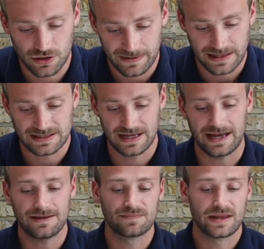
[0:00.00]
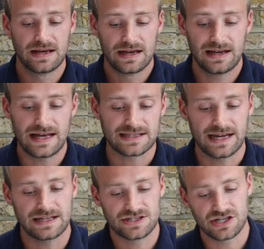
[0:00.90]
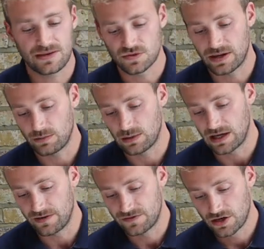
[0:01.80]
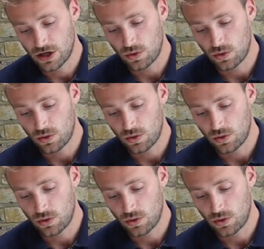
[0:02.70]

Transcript: talk about today. Let's get into James Wellbeloved,